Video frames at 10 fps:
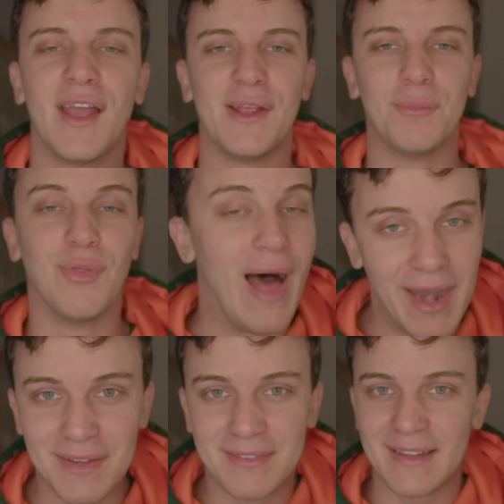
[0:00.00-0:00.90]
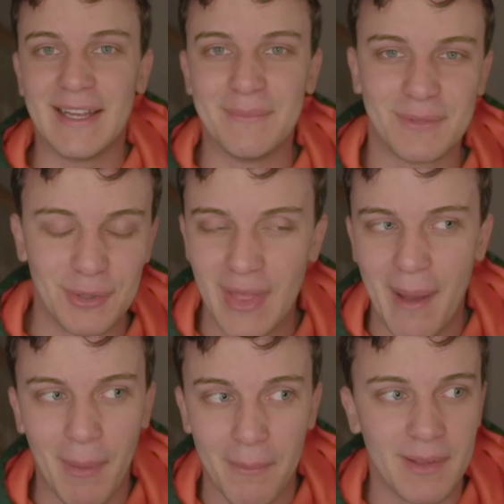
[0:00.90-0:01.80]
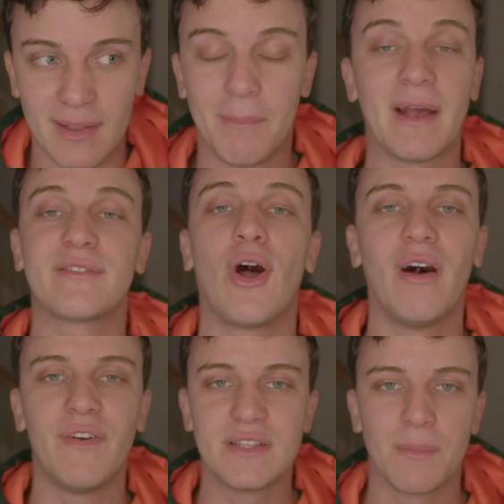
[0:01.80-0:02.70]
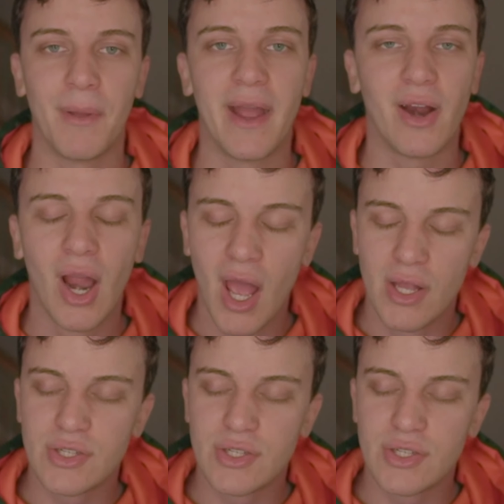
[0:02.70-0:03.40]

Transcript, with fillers: he led his team to that by being the best offensive player